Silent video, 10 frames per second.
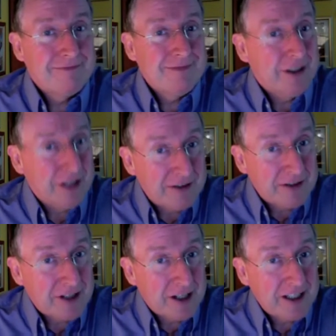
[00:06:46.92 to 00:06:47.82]
you're going to have
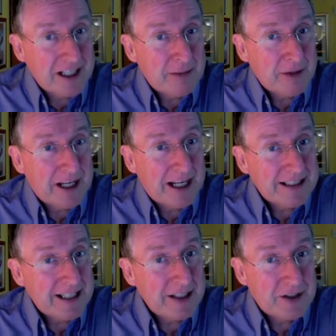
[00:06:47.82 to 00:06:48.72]
to start thinking about your
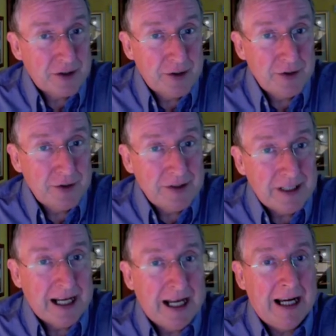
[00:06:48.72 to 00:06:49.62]
essays soon.
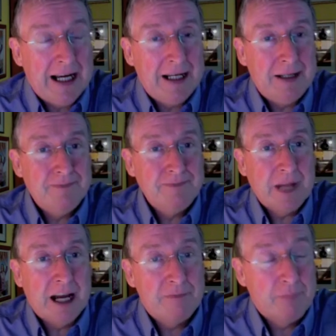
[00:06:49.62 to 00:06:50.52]

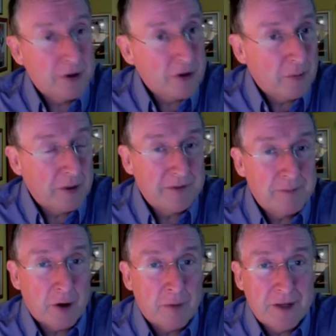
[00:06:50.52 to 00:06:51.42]
I've put a couple
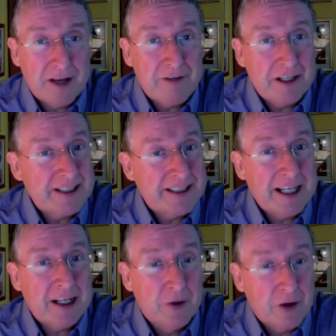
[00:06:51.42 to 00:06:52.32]
up there for you to
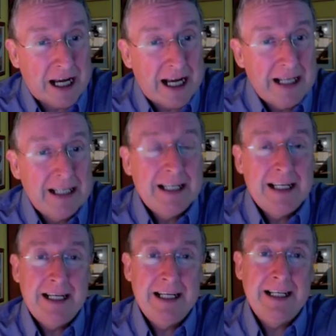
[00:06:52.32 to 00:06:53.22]
take a look at.
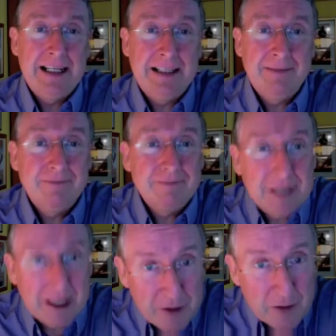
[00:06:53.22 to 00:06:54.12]

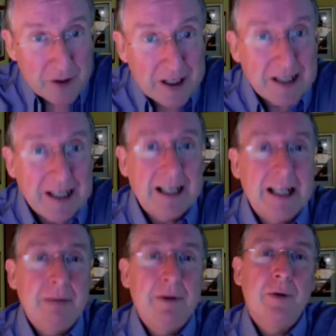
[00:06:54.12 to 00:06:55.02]
Let me know what you think.
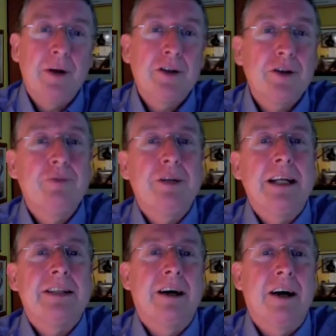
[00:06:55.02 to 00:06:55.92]
Let me know what your
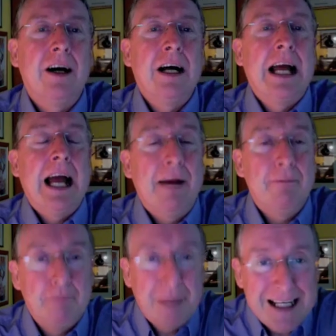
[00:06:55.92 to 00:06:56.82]
subjects are.
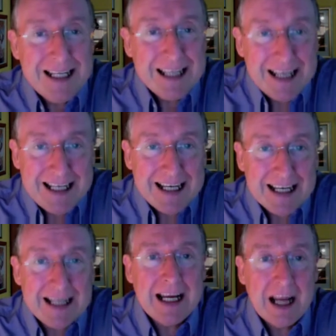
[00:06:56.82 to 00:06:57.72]
And be
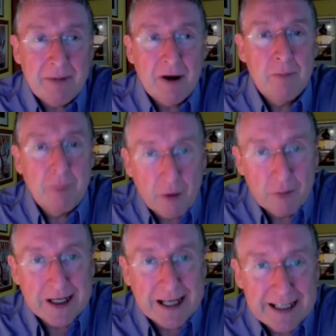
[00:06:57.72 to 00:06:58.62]
thinking about
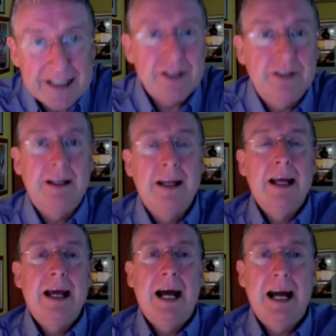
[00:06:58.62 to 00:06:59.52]
publication.
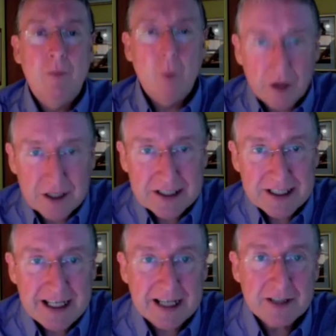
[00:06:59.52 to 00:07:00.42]
I want to
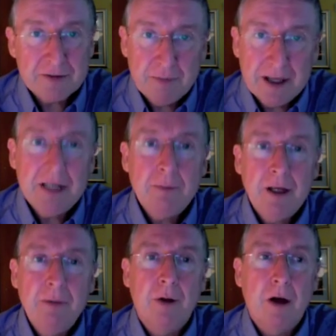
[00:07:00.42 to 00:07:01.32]
see as many
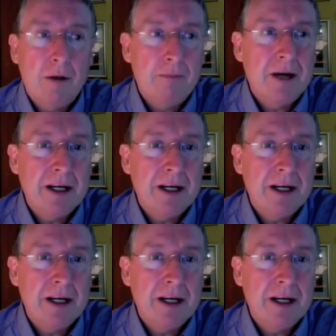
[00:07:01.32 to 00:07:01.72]
people on my